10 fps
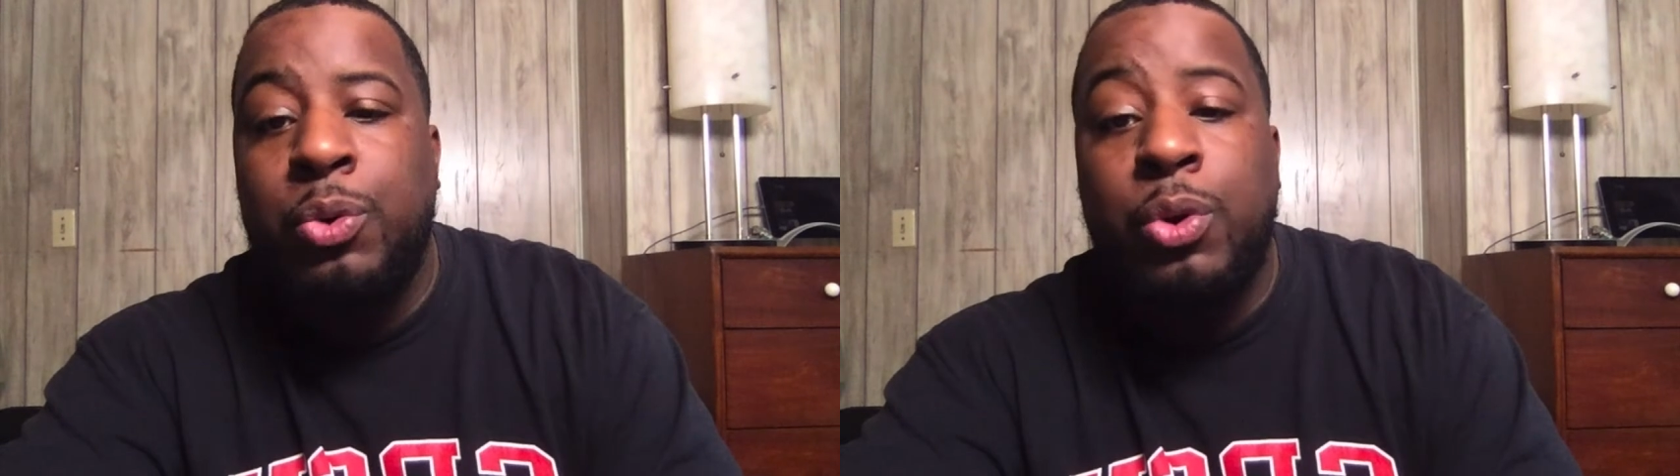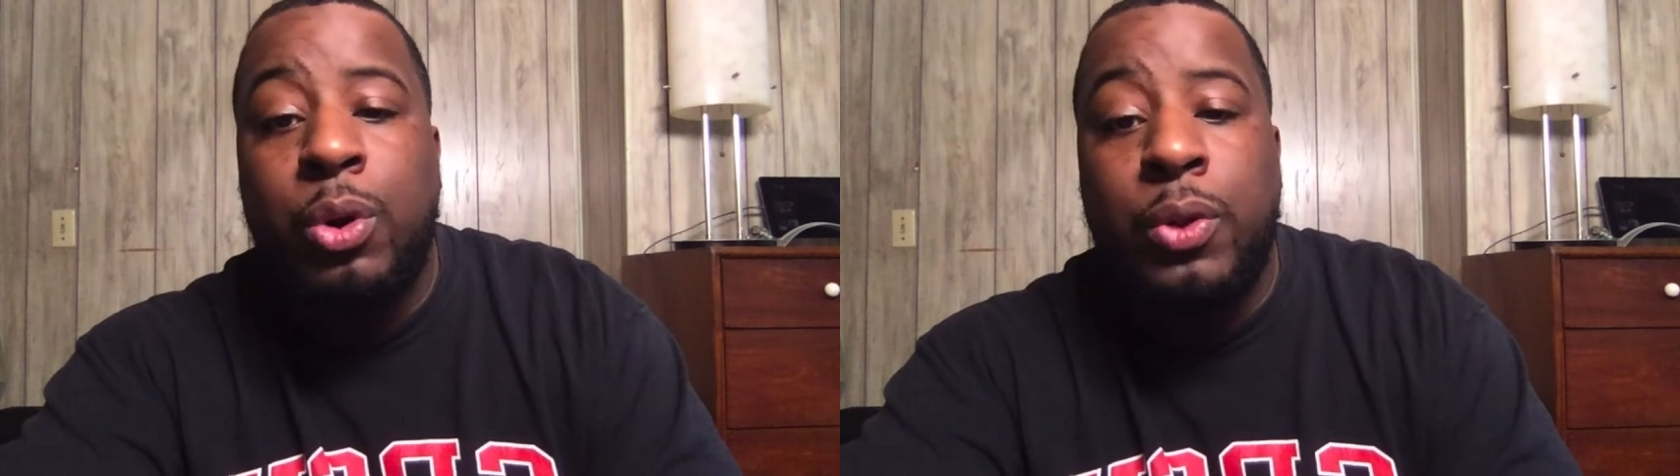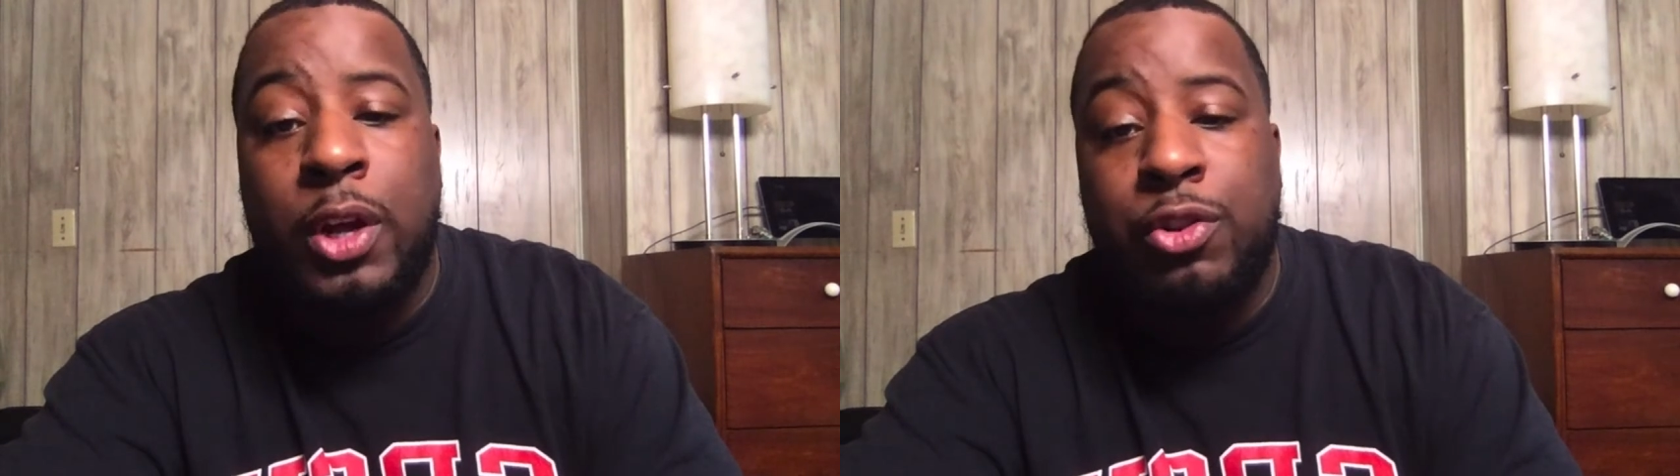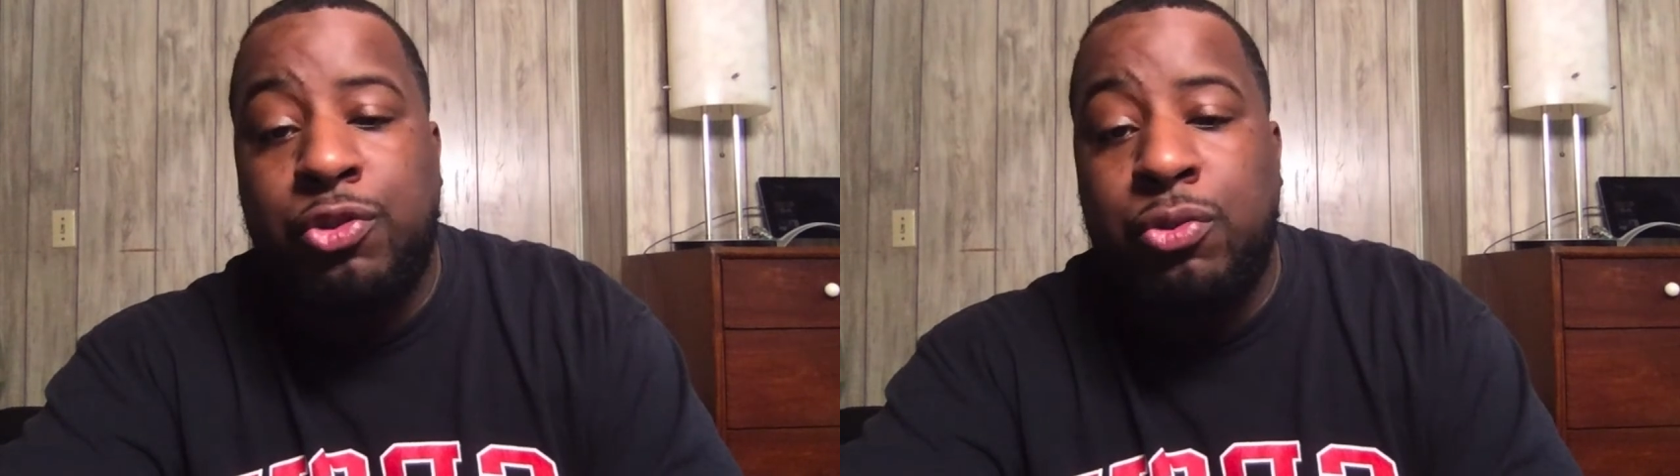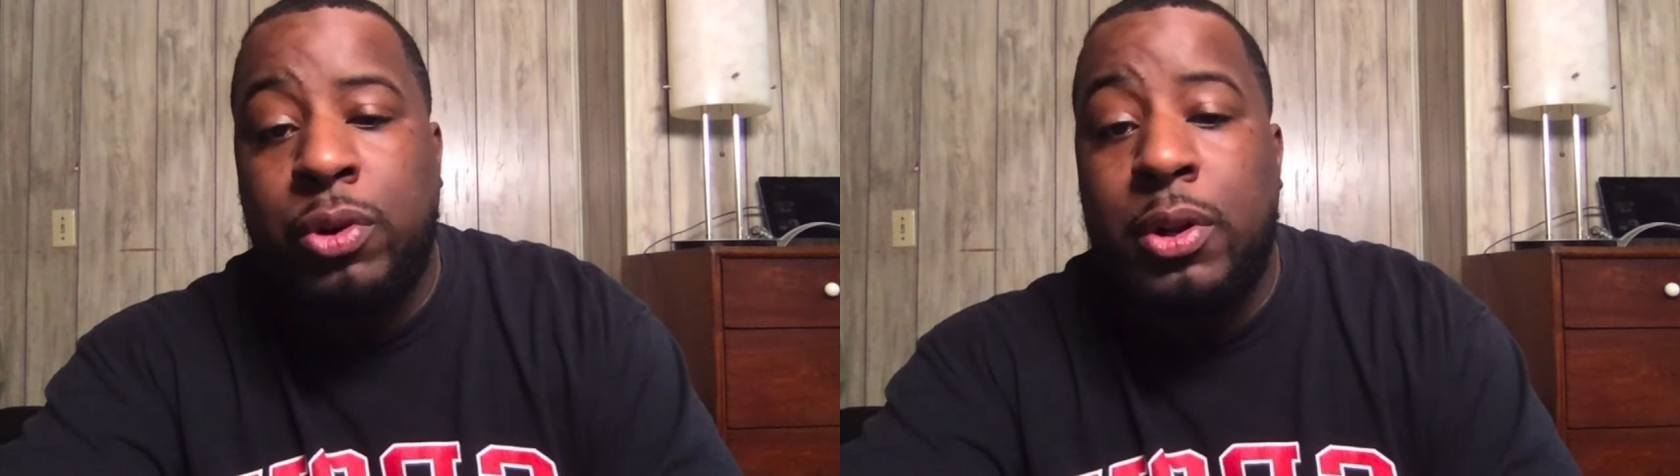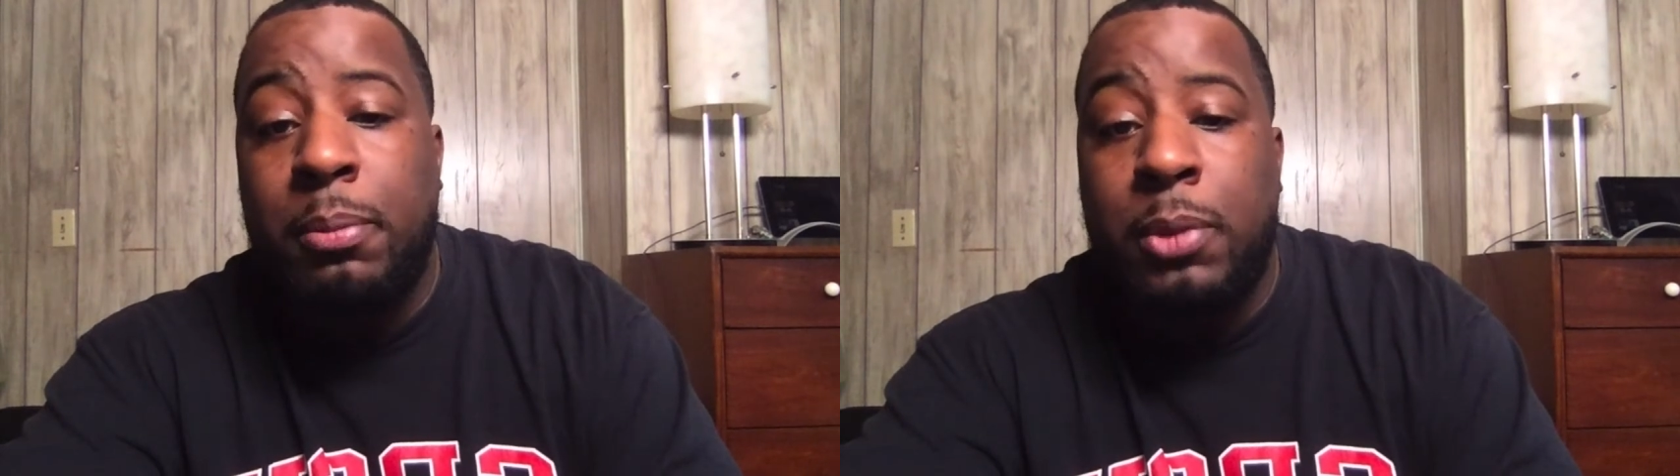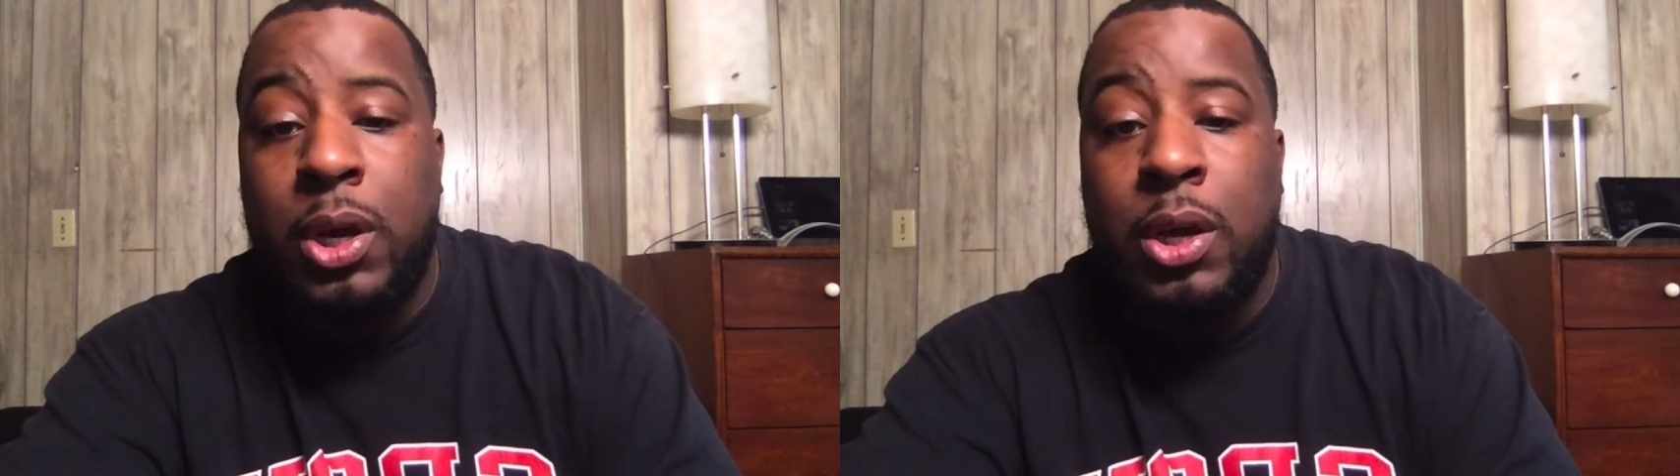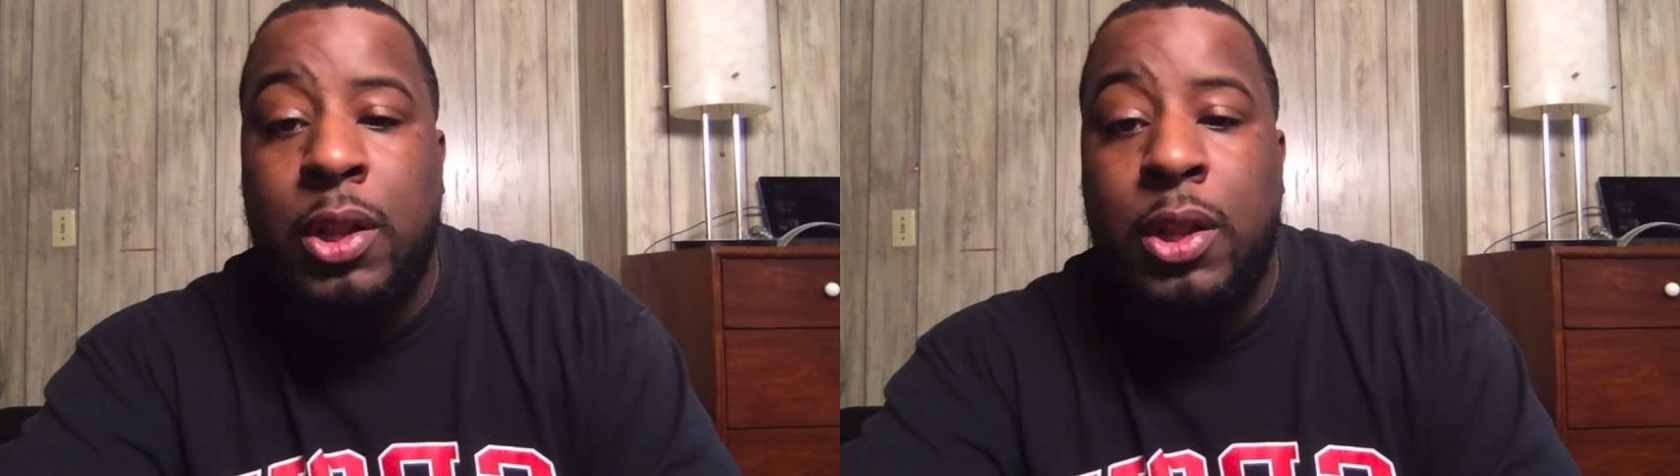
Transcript: know that destroying demand